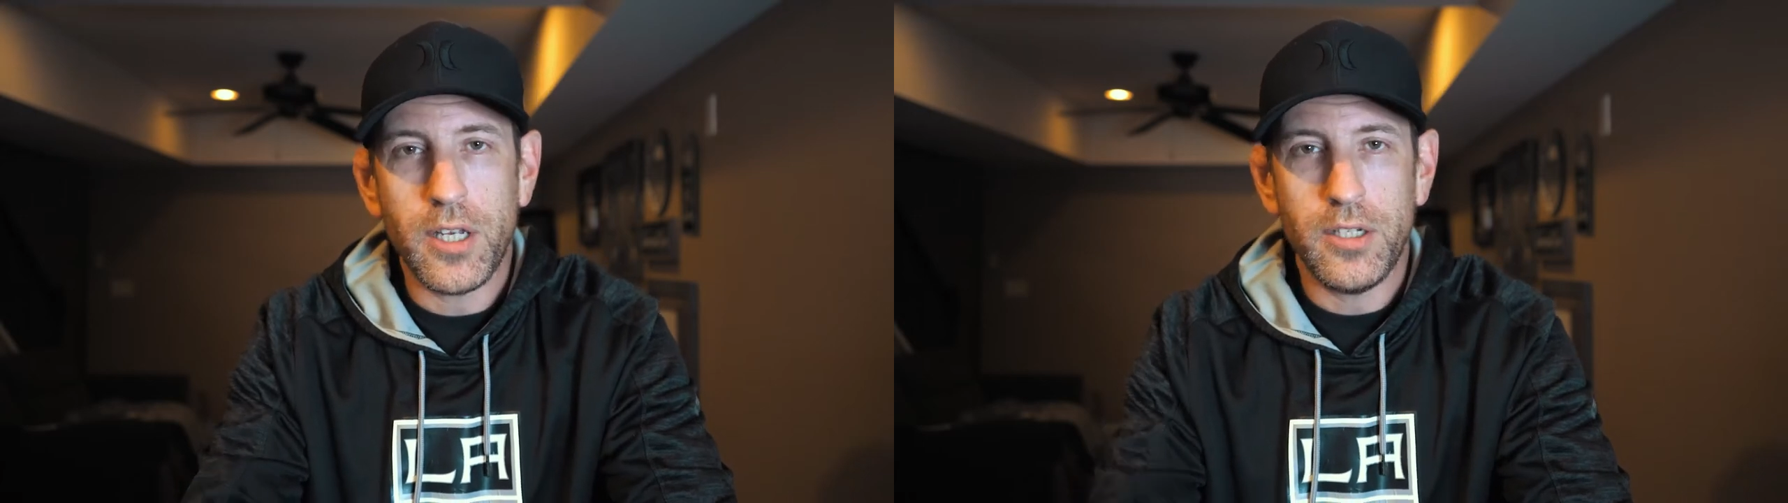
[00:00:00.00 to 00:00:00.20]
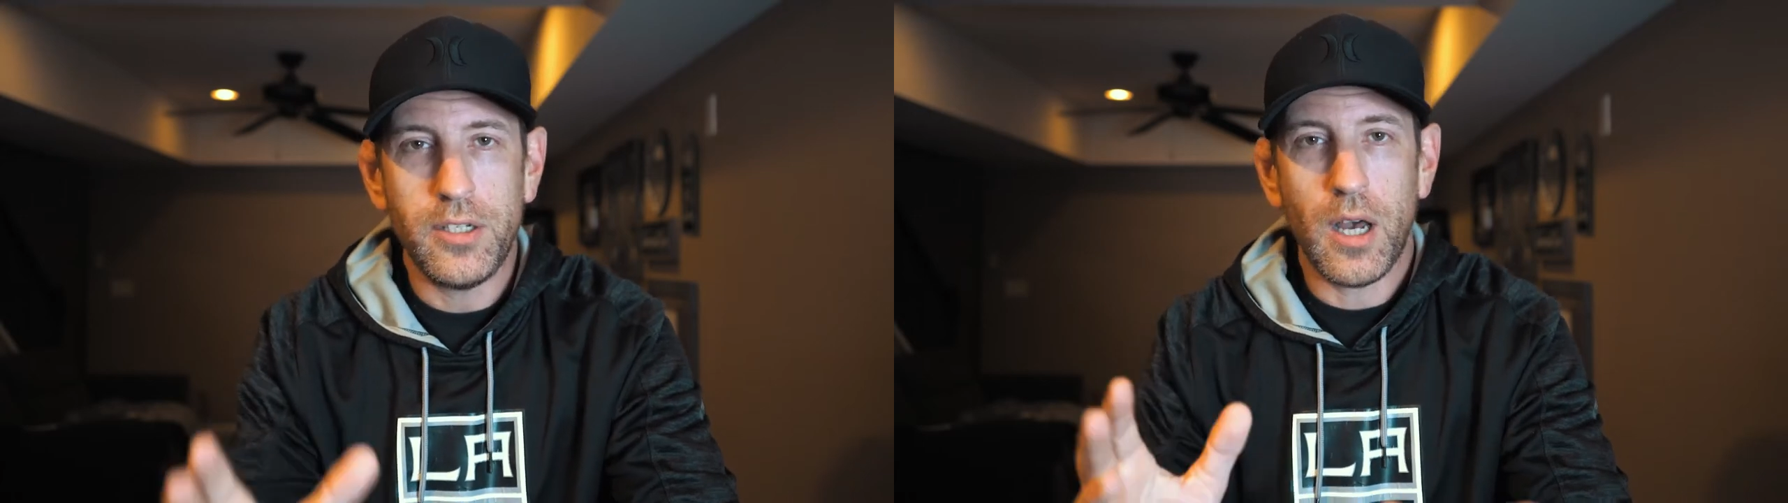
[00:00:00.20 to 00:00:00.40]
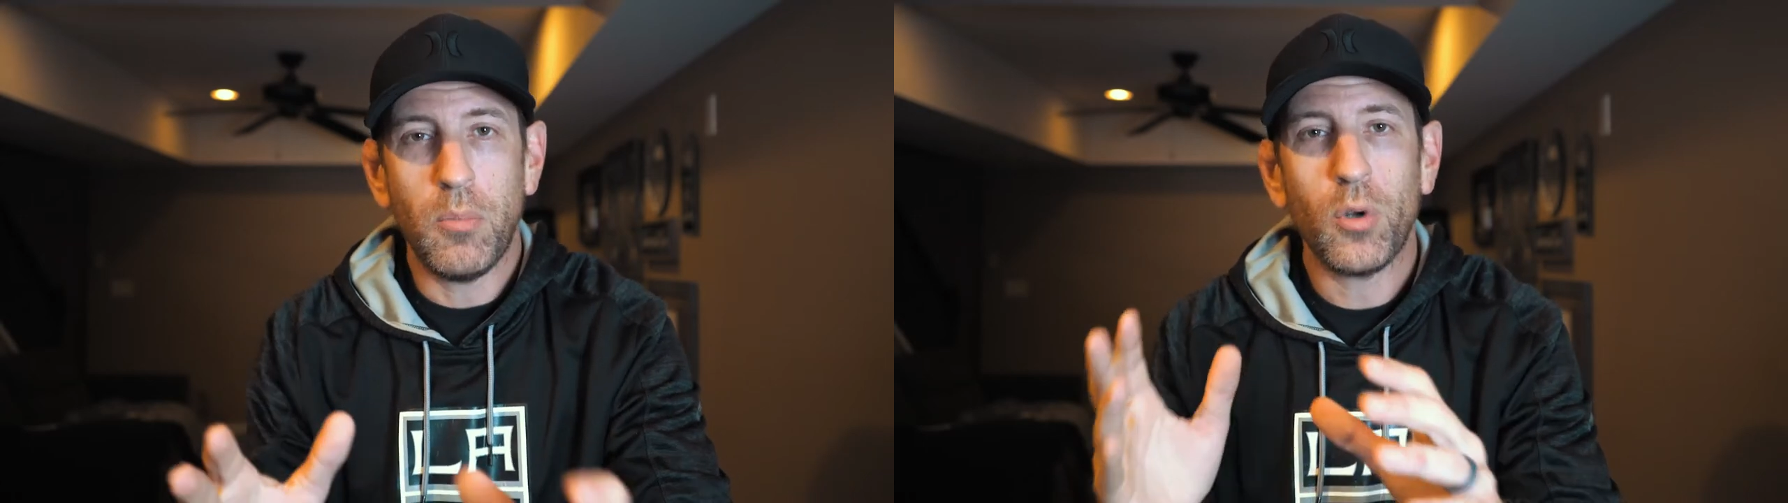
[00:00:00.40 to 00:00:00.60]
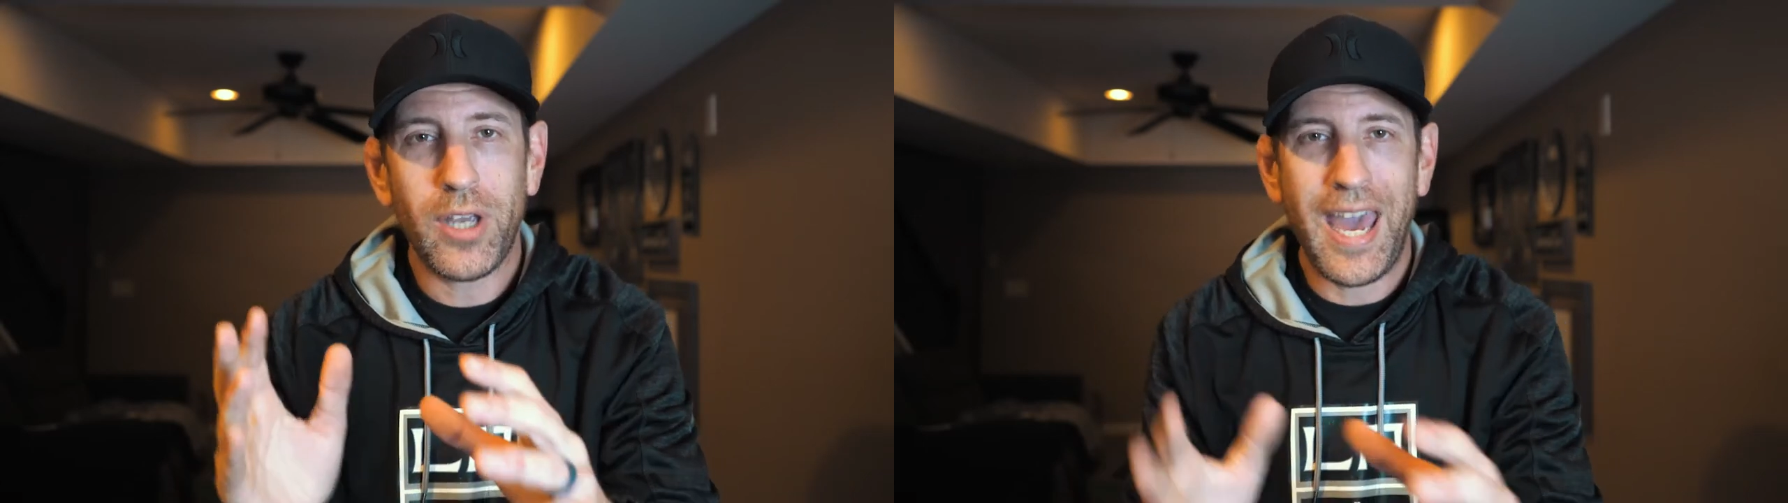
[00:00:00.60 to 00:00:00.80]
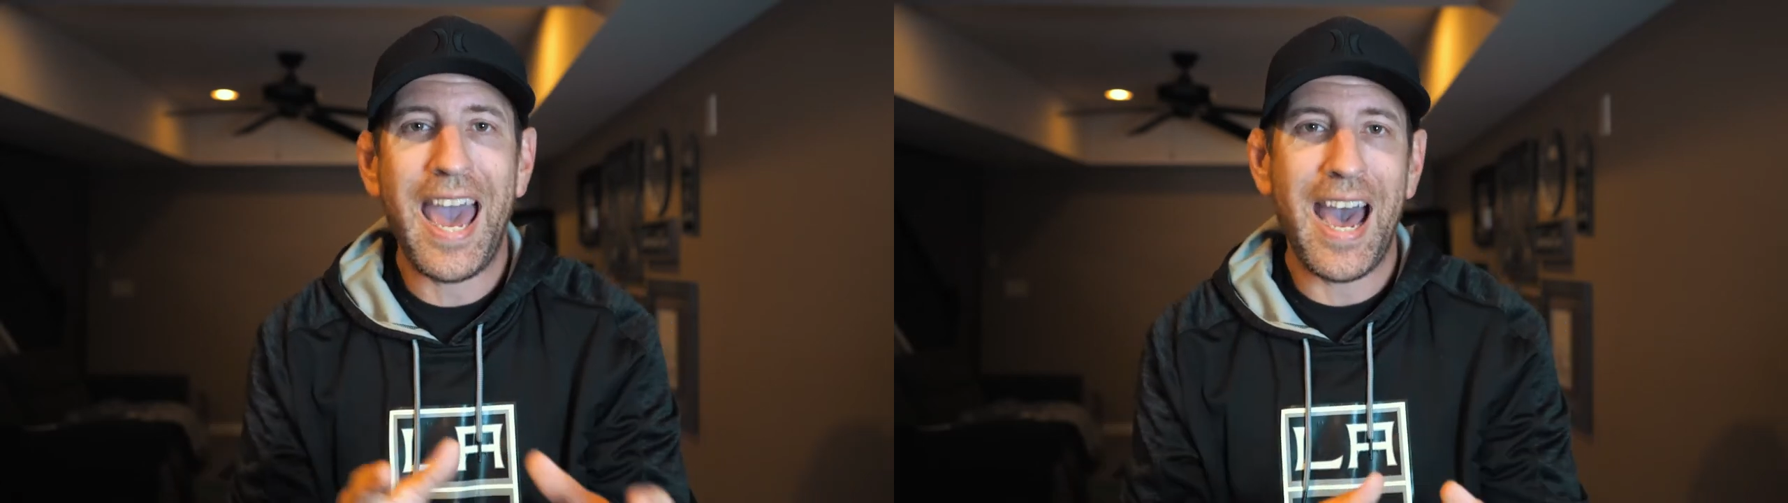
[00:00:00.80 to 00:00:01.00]
the double
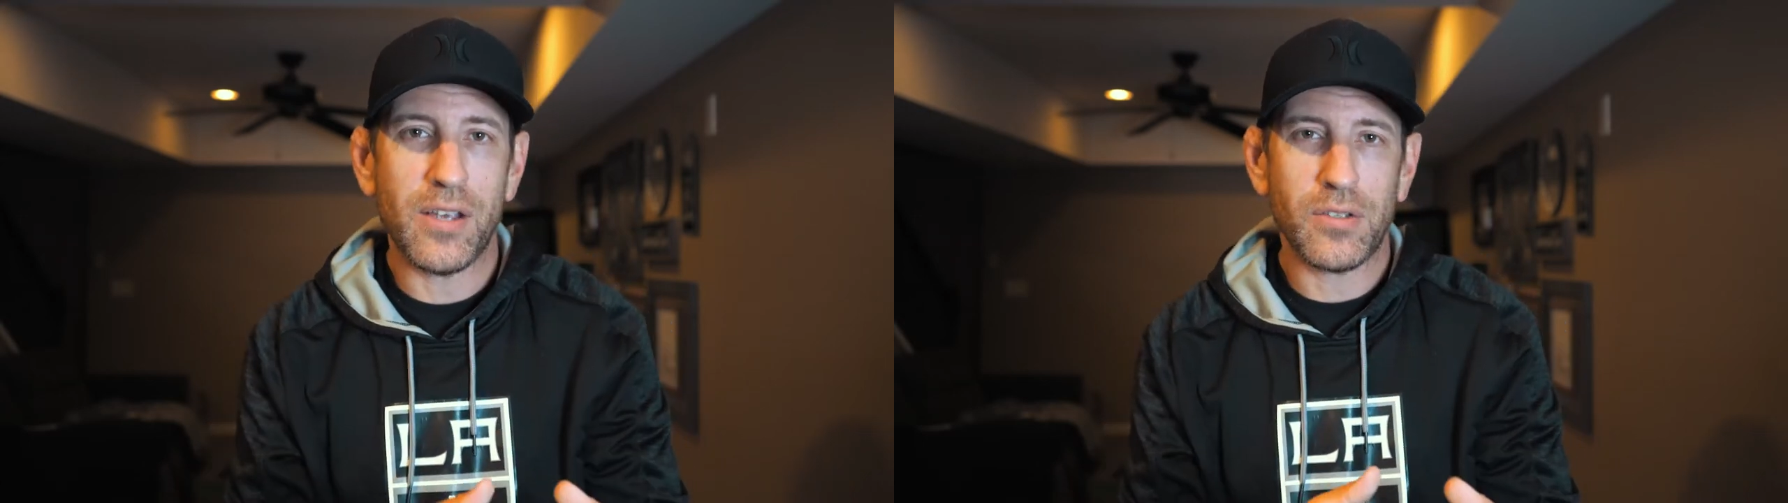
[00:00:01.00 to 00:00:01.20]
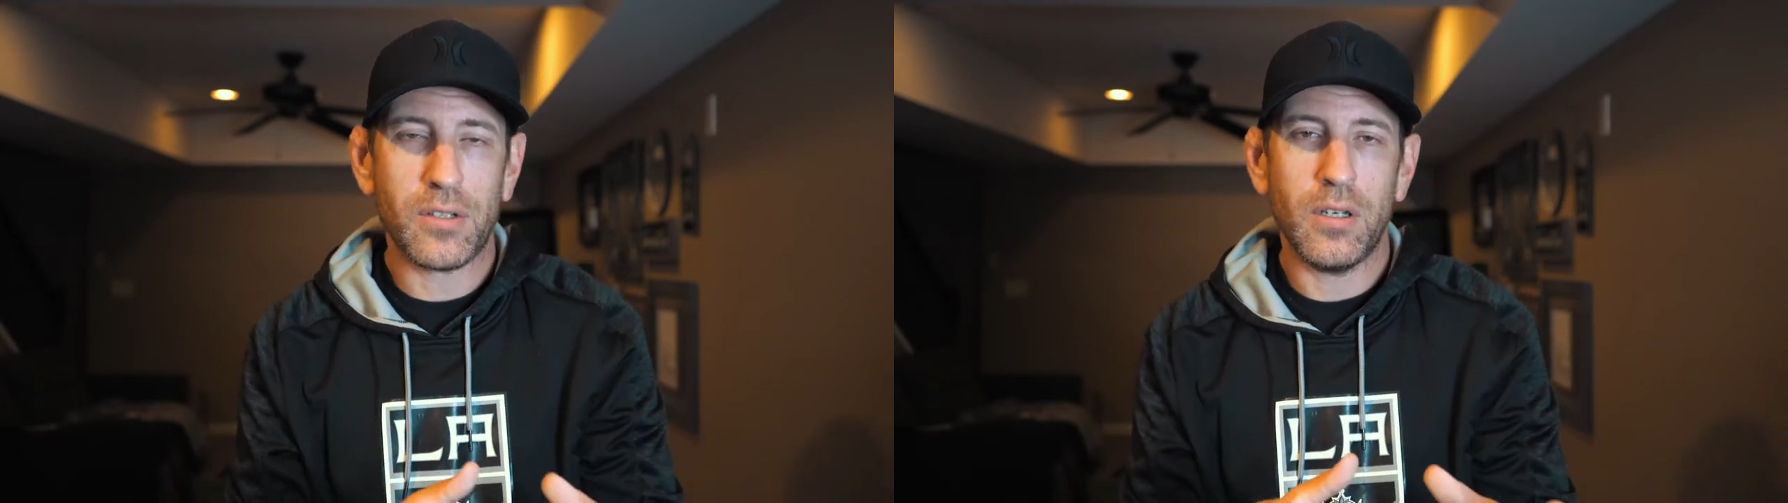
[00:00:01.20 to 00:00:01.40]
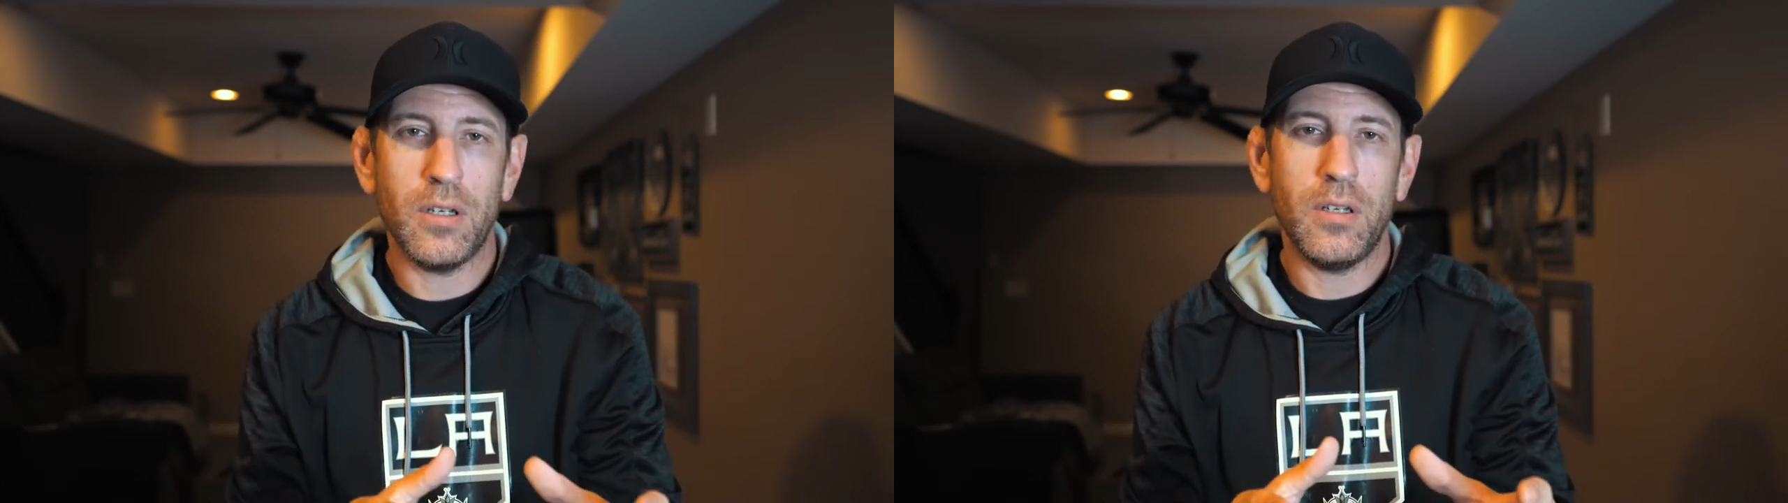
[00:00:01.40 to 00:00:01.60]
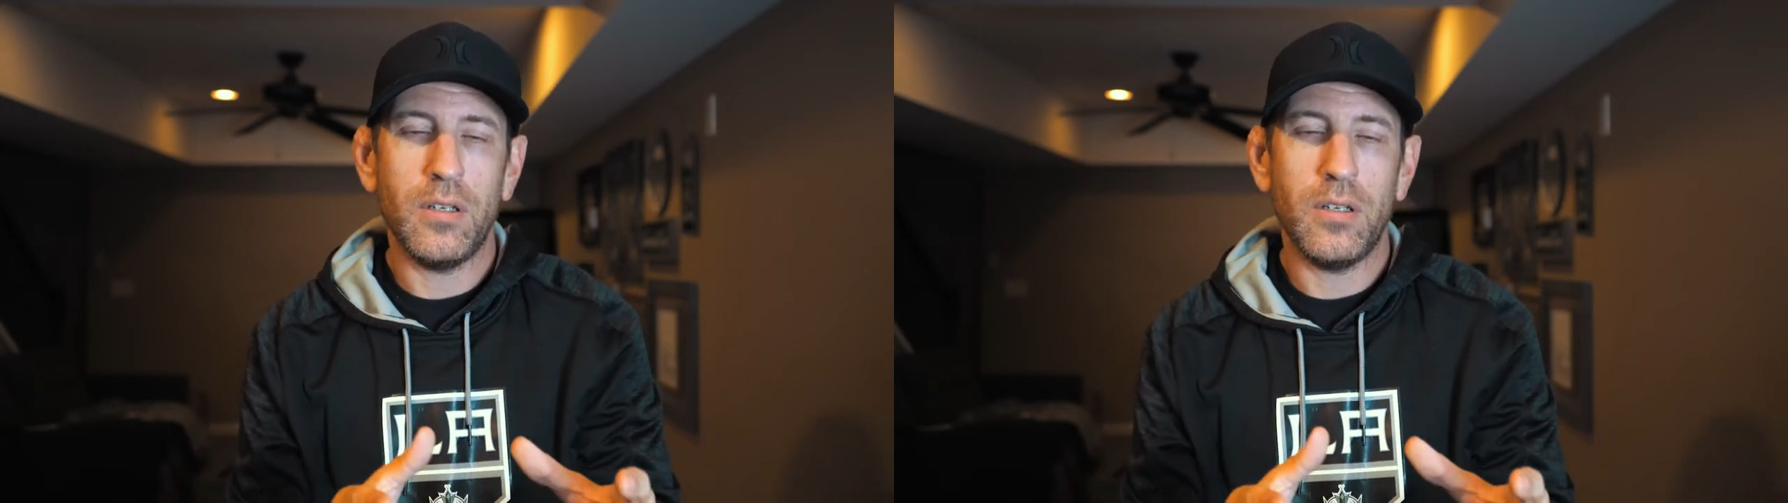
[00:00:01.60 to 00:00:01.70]
cask